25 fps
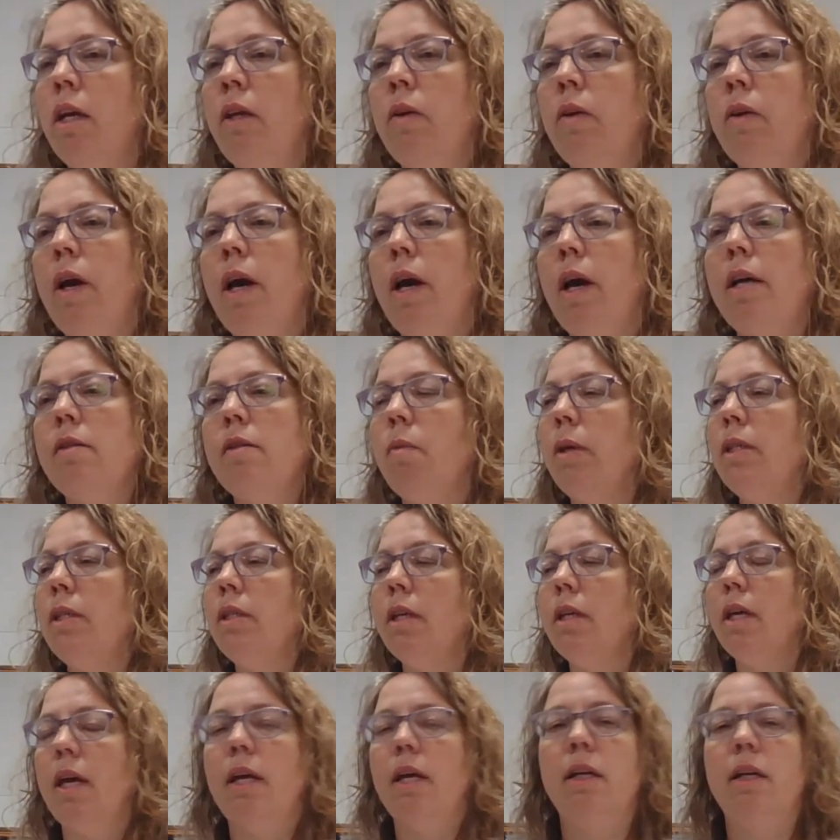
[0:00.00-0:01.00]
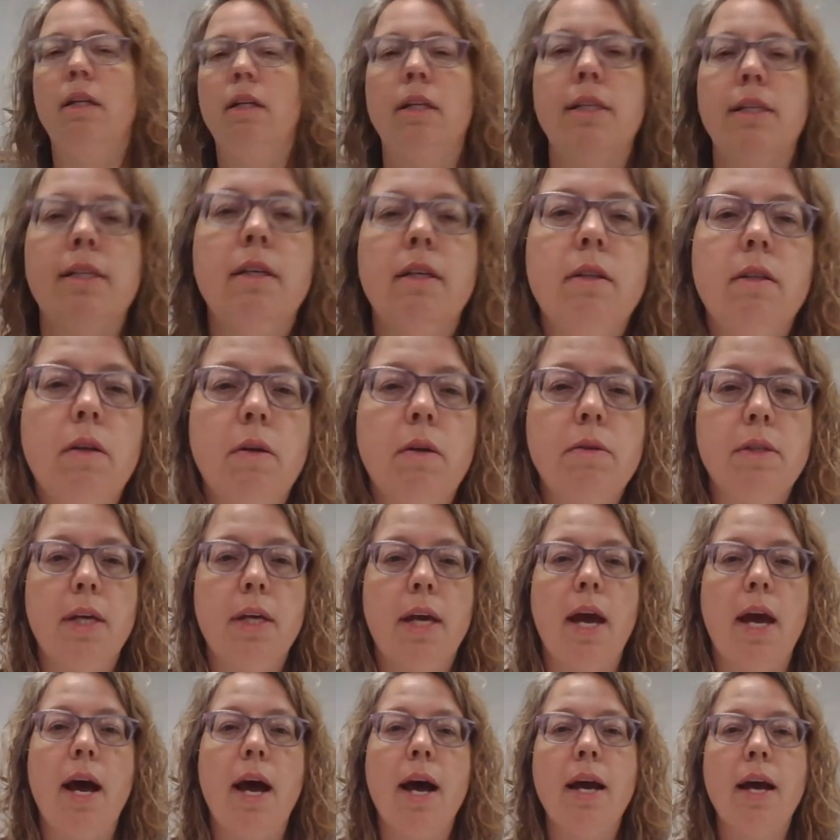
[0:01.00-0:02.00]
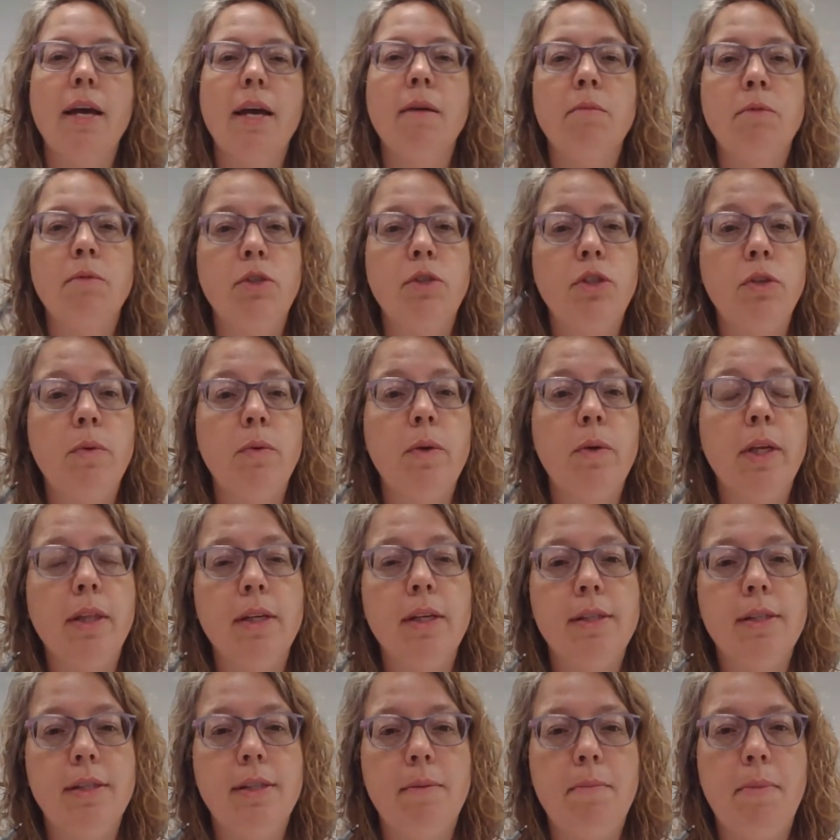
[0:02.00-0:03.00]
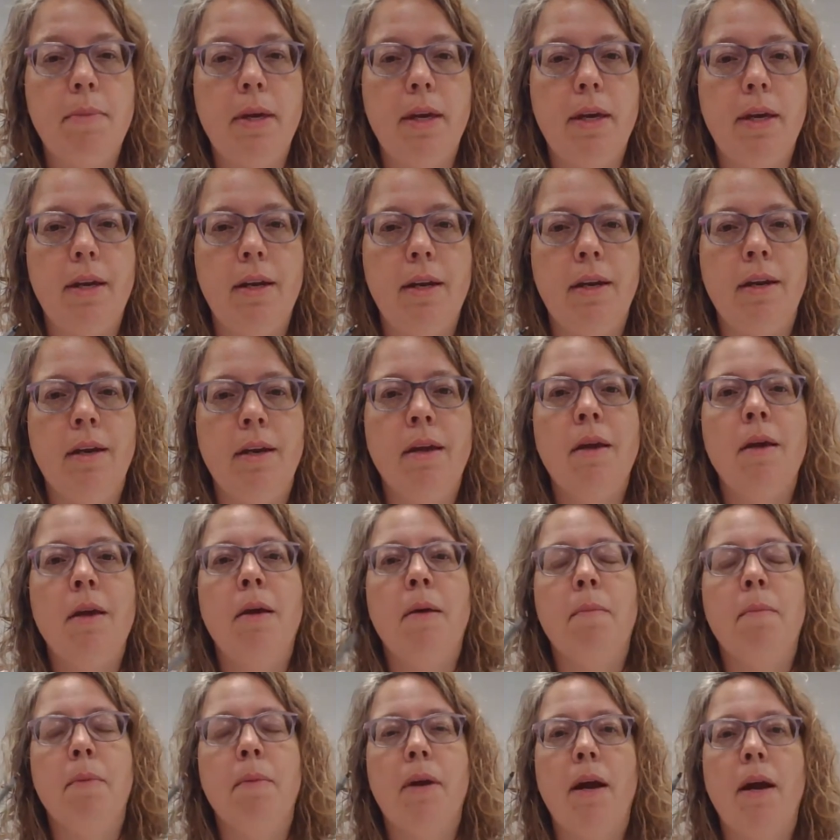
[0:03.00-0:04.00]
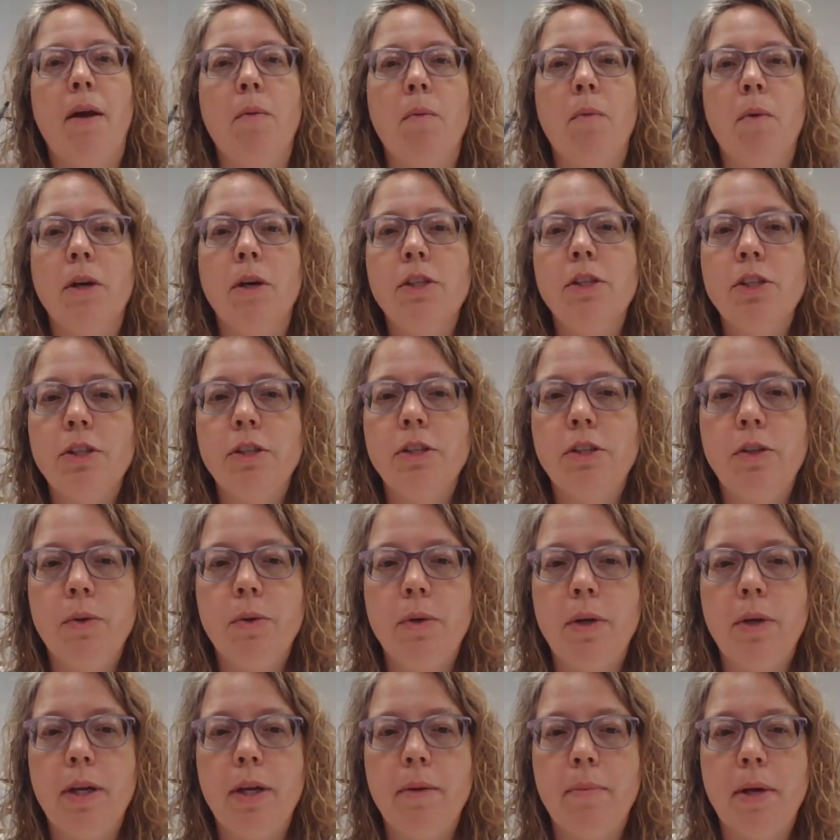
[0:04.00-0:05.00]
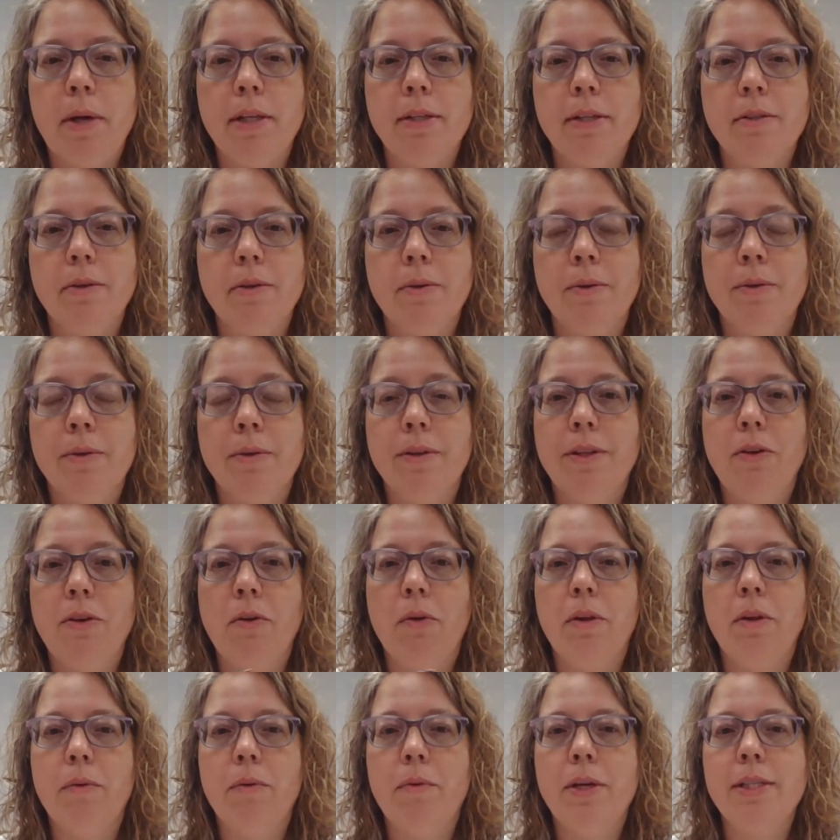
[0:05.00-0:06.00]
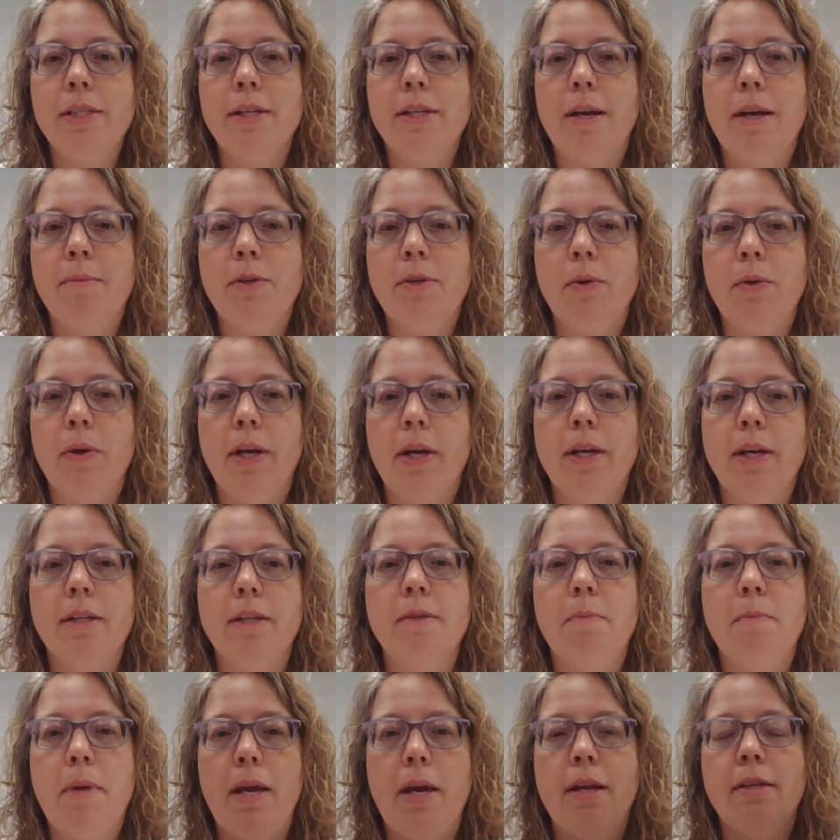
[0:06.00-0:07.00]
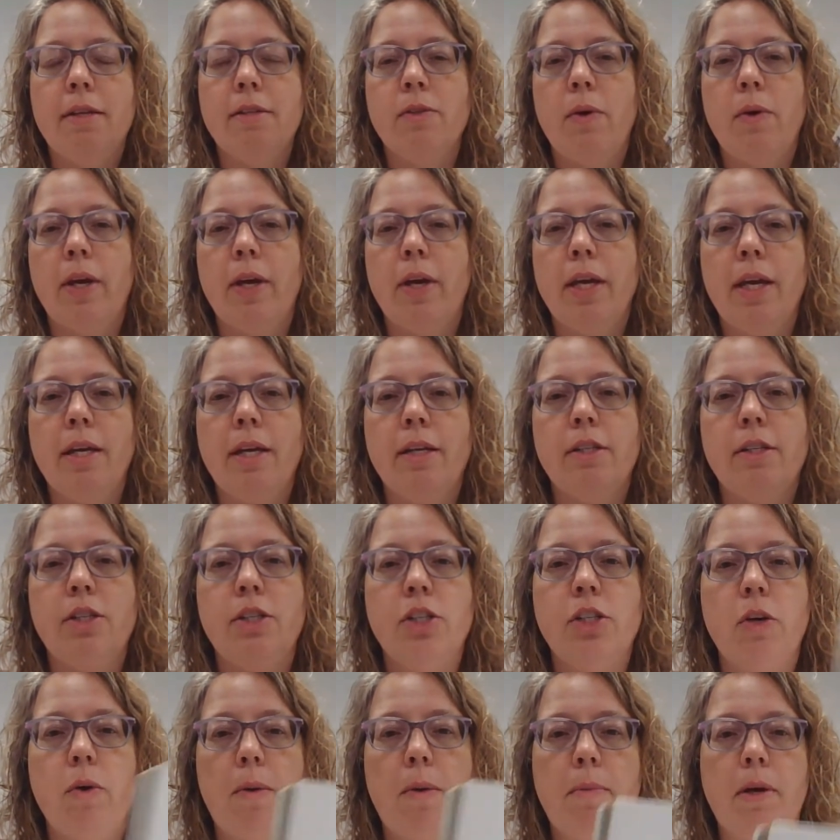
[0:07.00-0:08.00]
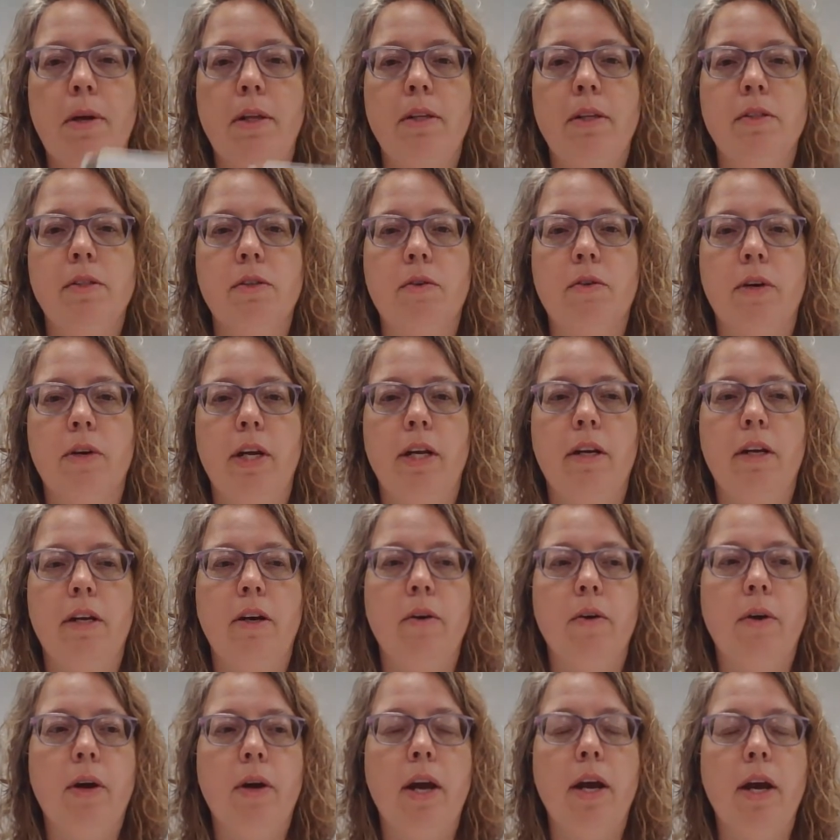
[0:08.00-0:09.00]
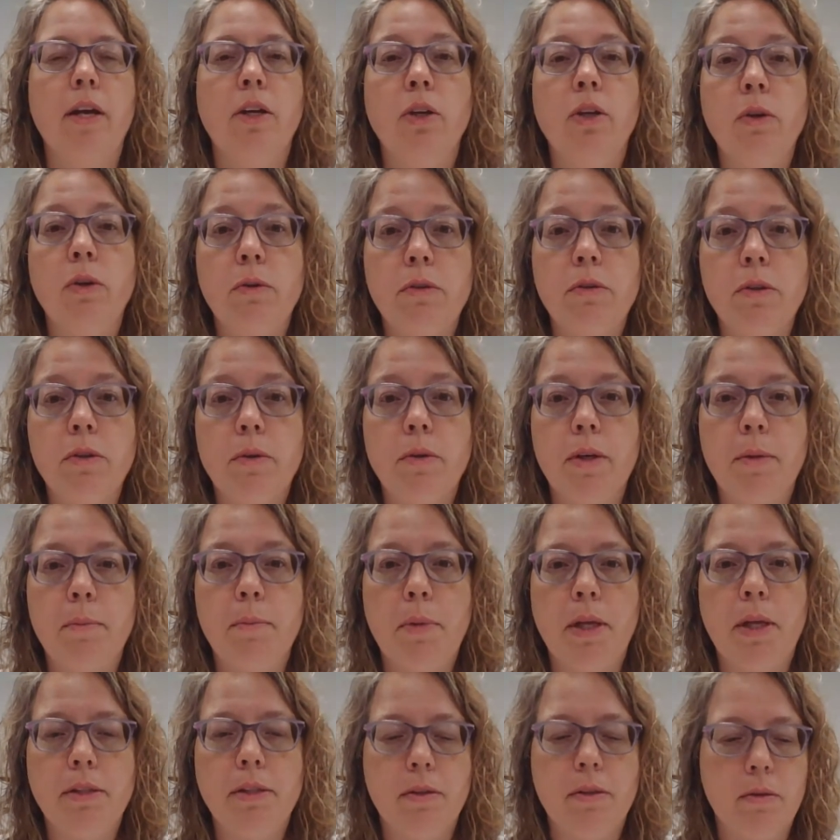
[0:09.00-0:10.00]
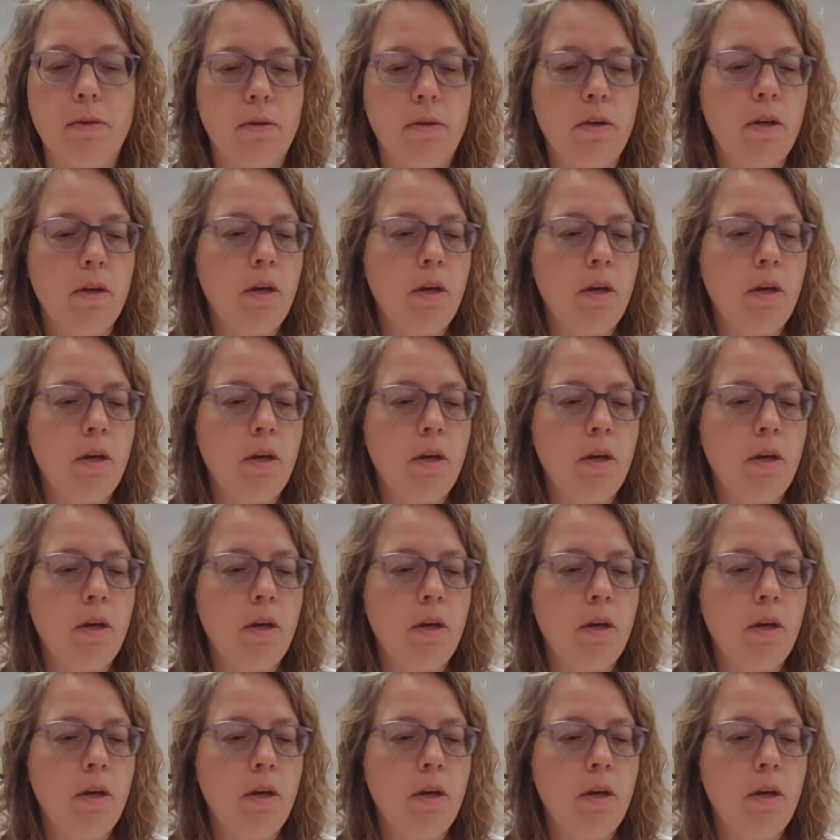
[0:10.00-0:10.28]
You guys, once again, listen closely. I am doing this in pen, but I want you to do it in pencil. The only reason I'm doing it in pen is so I can get it to show up on the screen. Okay, you do it in pencil.